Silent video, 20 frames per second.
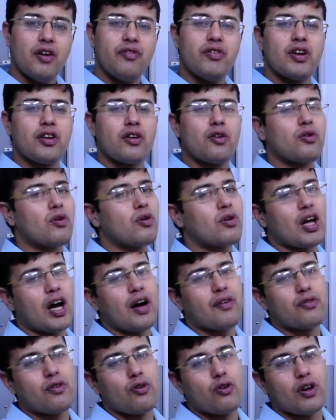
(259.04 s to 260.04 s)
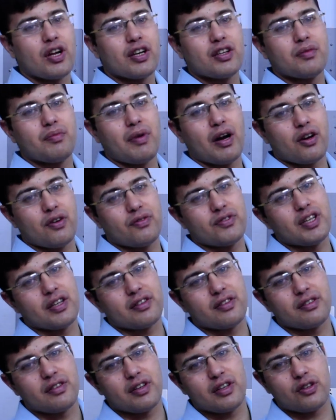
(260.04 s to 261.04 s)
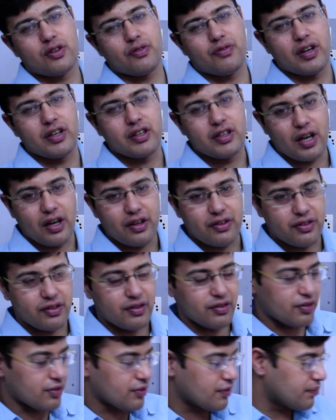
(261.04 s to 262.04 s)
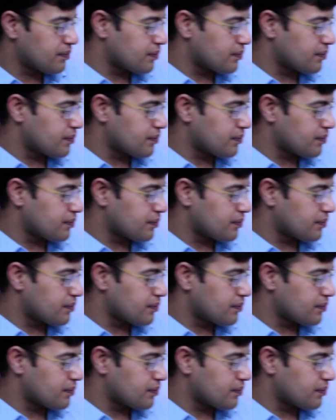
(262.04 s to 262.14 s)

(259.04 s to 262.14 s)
where you don't have to look at the back of the exercise to find the answers.